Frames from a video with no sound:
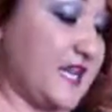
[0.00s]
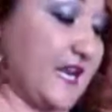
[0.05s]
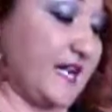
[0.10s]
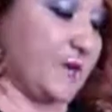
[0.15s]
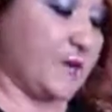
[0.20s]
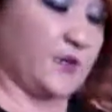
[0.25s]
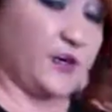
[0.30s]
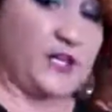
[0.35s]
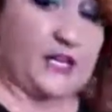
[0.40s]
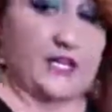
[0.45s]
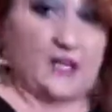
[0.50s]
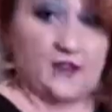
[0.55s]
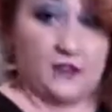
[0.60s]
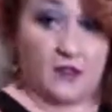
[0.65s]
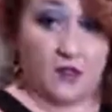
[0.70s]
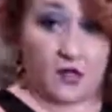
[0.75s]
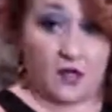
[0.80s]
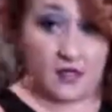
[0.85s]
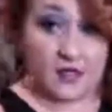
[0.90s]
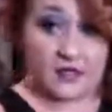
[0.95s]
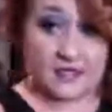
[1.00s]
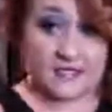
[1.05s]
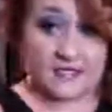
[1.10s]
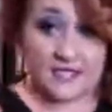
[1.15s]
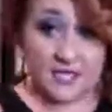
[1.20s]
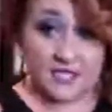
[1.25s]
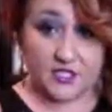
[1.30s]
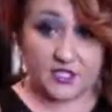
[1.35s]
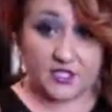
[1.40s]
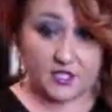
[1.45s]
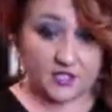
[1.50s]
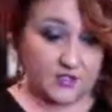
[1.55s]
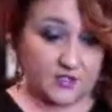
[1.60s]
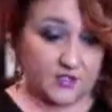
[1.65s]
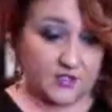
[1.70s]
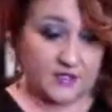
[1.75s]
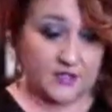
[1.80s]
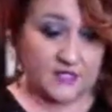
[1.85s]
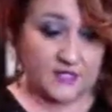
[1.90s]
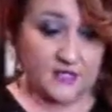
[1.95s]
a pretty long section, as you
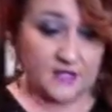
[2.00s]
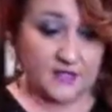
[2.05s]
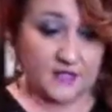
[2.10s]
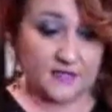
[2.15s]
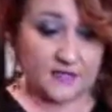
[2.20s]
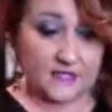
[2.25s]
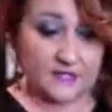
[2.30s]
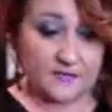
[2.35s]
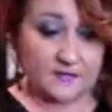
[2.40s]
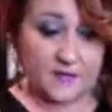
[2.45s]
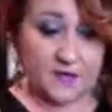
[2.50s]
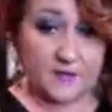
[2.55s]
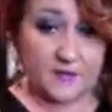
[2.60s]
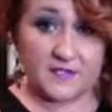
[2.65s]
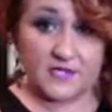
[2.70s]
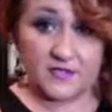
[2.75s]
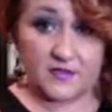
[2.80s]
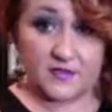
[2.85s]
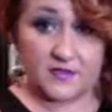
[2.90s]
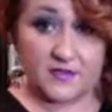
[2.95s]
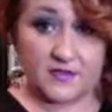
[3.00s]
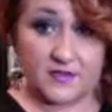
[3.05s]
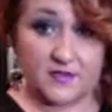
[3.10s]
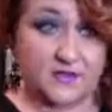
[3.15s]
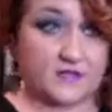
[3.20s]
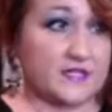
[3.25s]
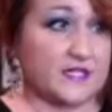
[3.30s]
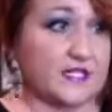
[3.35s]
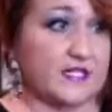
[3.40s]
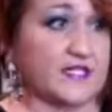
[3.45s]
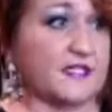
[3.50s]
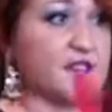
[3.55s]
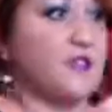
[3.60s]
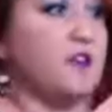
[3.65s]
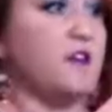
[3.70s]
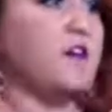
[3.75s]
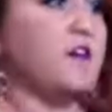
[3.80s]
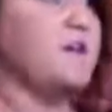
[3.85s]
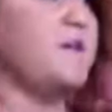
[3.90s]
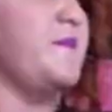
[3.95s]
see, because that popsicle stick's long.